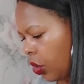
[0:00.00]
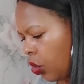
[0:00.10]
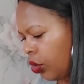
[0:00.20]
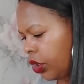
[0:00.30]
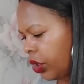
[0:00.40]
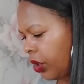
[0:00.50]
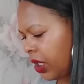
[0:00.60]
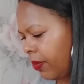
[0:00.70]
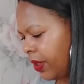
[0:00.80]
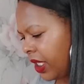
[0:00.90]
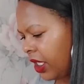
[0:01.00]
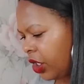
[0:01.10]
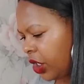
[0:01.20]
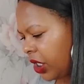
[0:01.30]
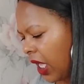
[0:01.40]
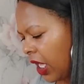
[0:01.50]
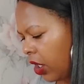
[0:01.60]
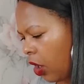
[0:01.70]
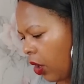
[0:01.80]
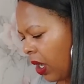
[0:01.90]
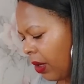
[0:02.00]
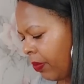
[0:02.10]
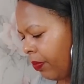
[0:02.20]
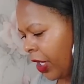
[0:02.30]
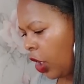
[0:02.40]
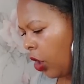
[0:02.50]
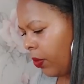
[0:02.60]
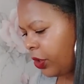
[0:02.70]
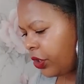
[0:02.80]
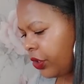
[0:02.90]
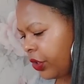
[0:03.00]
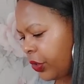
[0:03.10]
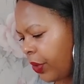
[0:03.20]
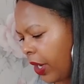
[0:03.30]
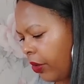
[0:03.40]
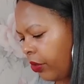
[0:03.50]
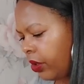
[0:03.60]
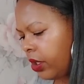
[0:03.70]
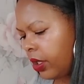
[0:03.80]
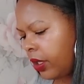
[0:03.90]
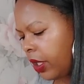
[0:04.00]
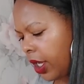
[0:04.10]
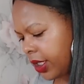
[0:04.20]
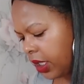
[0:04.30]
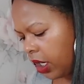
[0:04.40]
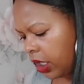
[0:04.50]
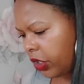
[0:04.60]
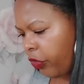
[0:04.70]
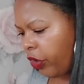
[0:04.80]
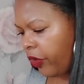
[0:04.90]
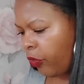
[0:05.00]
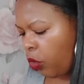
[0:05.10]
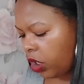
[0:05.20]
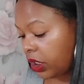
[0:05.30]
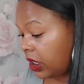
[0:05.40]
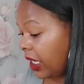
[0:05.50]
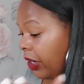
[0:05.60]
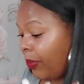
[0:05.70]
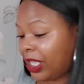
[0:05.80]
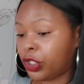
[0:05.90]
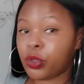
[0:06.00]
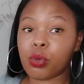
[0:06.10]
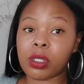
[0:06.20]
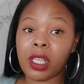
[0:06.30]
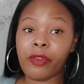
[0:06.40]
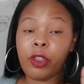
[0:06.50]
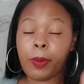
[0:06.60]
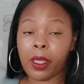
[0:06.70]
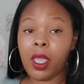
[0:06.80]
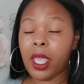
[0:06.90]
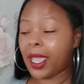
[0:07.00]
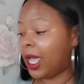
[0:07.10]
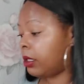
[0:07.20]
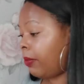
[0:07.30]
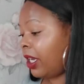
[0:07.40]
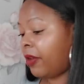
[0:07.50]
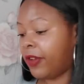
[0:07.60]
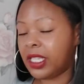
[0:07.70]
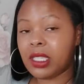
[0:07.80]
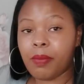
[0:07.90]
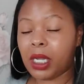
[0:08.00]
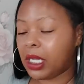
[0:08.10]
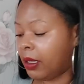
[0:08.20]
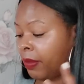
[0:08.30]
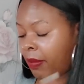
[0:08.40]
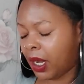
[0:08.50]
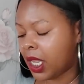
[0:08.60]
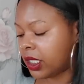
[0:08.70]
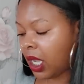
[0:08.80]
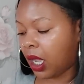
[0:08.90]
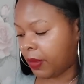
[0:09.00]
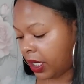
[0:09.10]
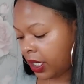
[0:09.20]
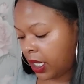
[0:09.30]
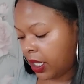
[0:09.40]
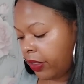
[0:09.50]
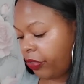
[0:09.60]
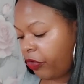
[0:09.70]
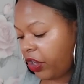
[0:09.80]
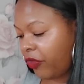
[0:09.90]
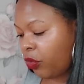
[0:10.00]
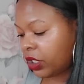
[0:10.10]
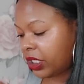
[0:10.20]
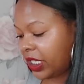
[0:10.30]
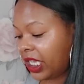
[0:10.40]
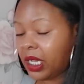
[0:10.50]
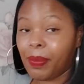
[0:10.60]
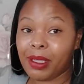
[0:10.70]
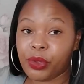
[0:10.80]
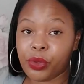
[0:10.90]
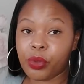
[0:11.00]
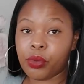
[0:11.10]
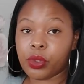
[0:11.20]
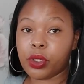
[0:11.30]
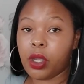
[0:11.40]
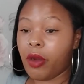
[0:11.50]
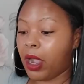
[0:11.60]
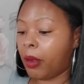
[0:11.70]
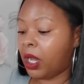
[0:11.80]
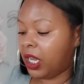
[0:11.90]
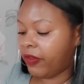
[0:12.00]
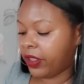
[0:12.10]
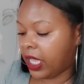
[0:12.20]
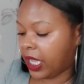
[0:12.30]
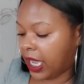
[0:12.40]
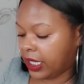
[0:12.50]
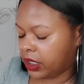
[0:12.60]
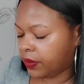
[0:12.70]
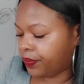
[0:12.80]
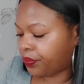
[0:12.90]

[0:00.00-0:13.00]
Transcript: Also, somebody could like many options as well. Last card, Three of Wands, Ten of Pentacles. If you guys are manifesting money, the money's coming. Three of Wands and the Ten of Pentacles. All right, I'm going to leave it there, guys.